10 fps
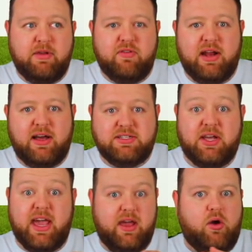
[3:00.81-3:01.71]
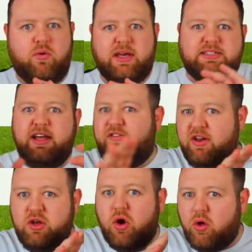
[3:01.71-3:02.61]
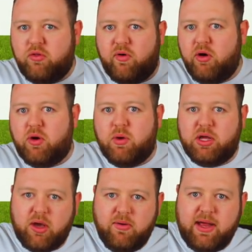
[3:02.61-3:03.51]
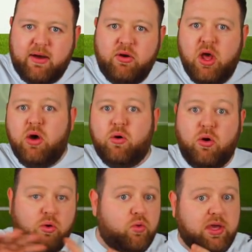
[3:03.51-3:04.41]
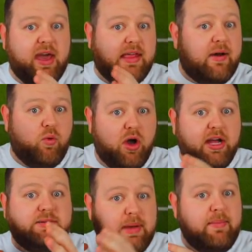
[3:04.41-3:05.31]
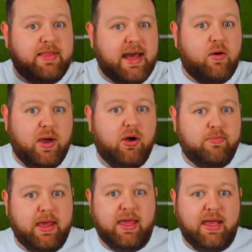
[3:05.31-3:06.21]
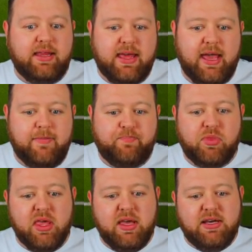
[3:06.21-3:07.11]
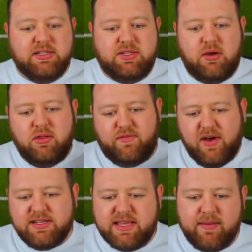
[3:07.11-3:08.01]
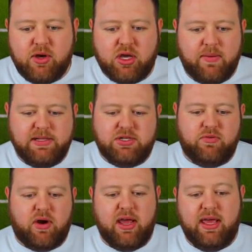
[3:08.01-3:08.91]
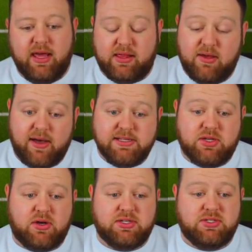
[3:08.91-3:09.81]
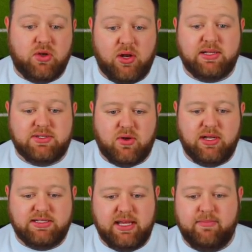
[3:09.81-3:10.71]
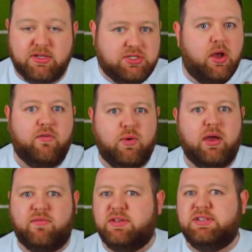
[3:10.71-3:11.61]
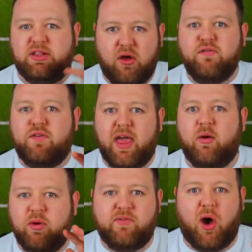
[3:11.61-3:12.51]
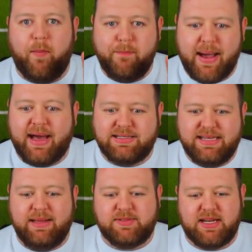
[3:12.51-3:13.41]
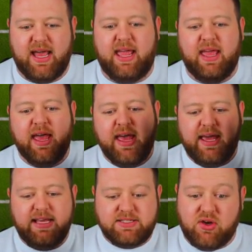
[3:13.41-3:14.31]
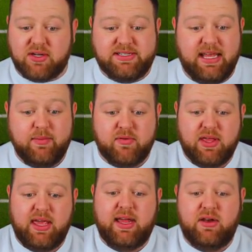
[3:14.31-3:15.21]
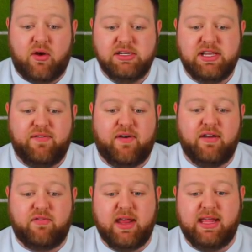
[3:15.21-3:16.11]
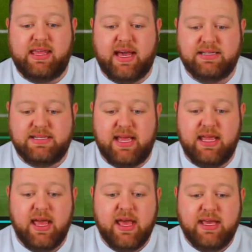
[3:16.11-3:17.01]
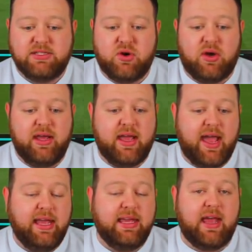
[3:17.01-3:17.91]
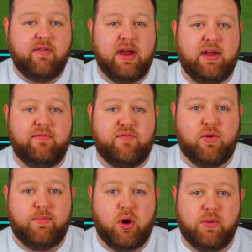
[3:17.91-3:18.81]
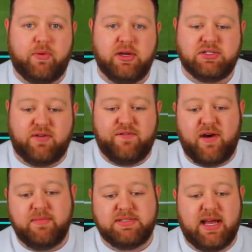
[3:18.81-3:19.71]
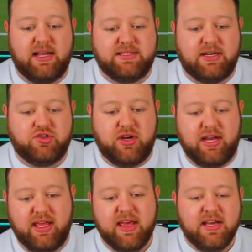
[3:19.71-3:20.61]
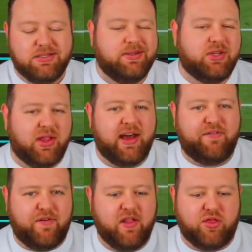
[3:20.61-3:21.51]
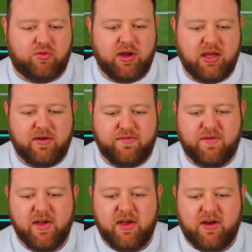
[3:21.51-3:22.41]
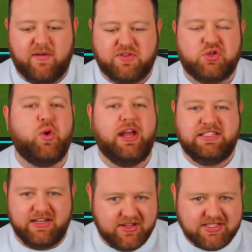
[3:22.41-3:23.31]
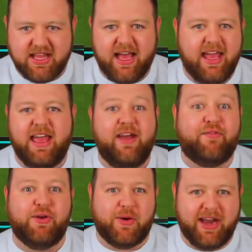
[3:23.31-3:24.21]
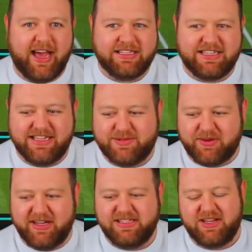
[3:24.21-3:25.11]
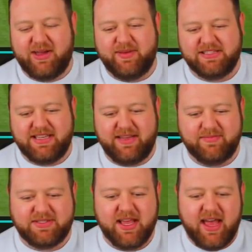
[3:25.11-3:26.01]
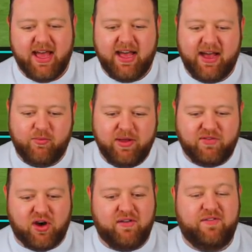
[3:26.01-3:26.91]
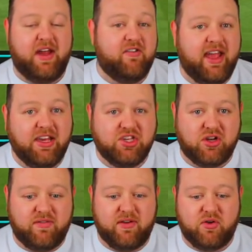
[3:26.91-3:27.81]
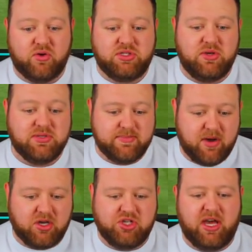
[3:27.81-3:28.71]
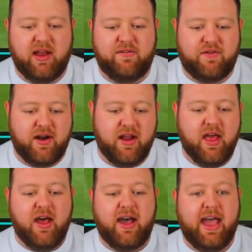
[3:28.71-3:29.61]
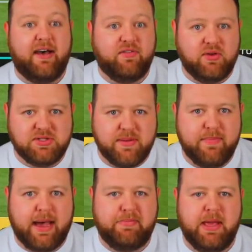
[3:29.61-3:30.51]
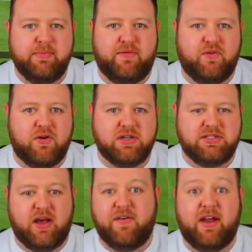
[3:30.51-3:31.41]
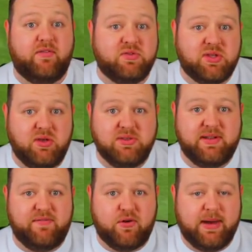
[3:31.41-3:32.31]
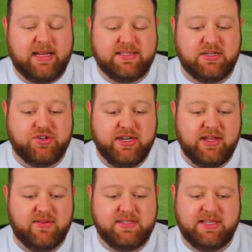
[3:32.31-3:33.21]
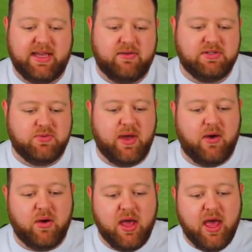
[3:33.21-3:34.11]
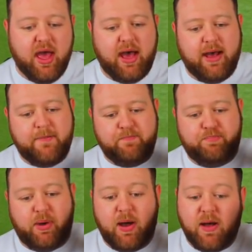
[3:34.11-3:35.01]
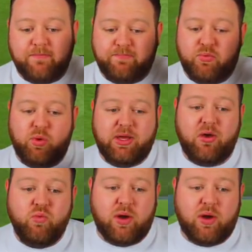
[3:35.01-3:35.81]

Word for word: me realize, okay, oh, that's definitely not the road I want to go down, or, oh, yeah, that worked, maybe that will help me in game. So, the first game I go into right here, guy's got a solid, solid team, but so have we, obviously. Don't forget, we've got a mad team today. He's got Team of the Year ninety-five rated Kante, he's got eighty-eight rated Inform Pogba, he's got Fatmas Alessandrini, so he's got that front three of, of sweatiness that everyone has at this point in time, it seems. Uh, we've got a variation of it, of course, using Martial up front. I have used Mbappe before and stuff, and I've also used Inform Alessandrini on this account as well. Um, but, we go